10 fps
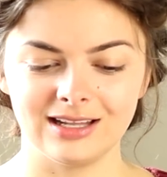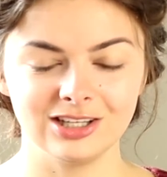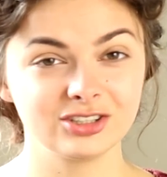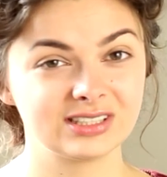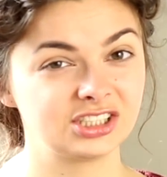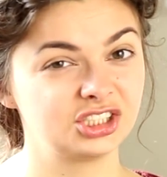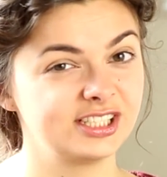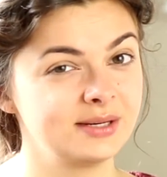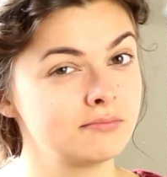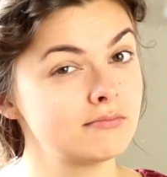a look that
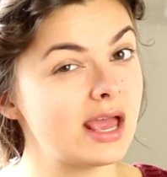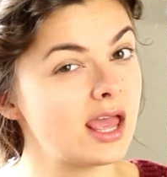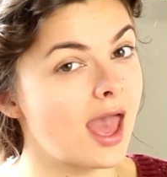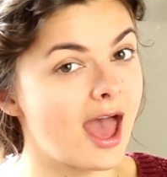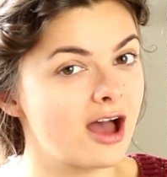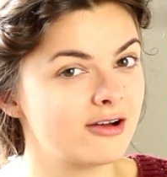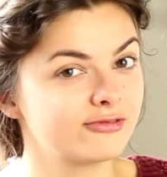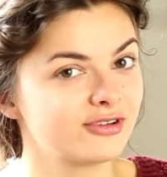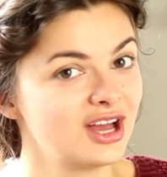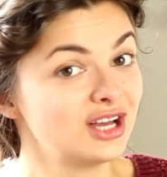she may
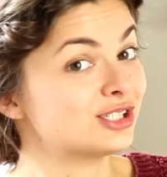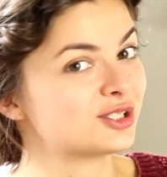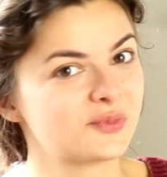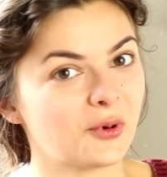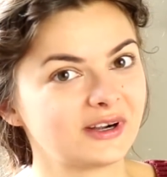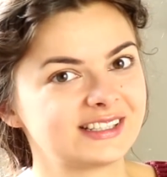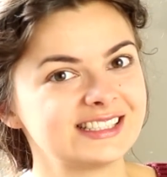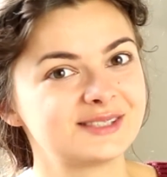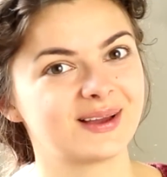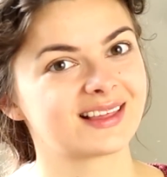have
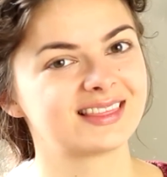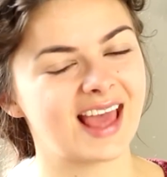sported back